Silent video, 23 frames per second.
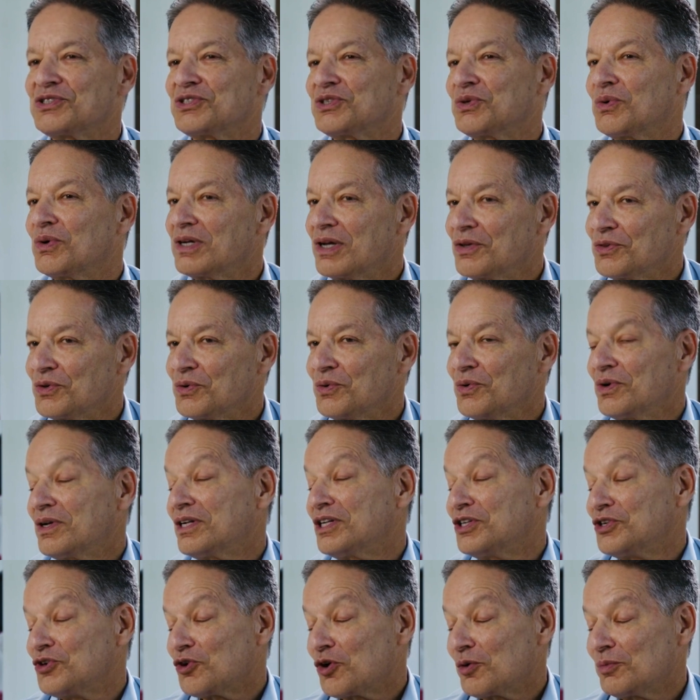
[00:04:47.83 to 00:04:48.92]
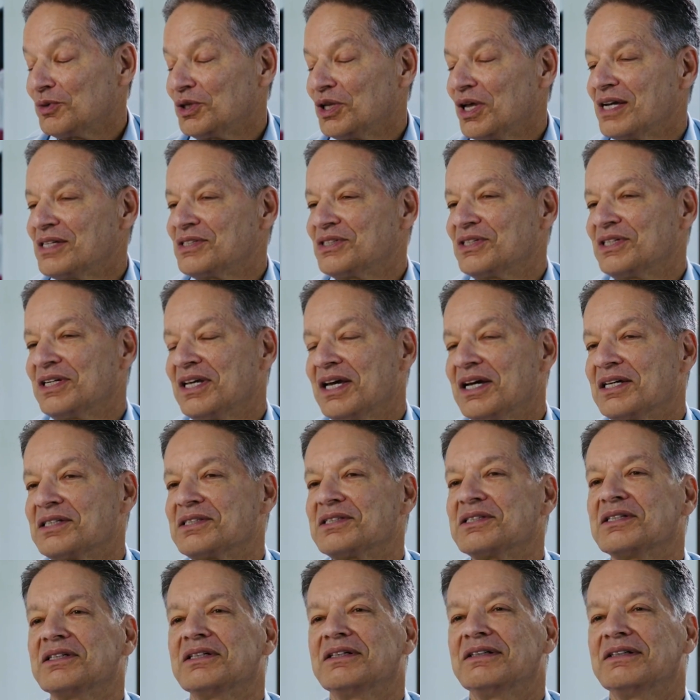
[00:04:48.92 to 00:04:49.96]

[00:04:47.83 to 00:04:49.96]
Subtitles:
to another one and normalize it, yes.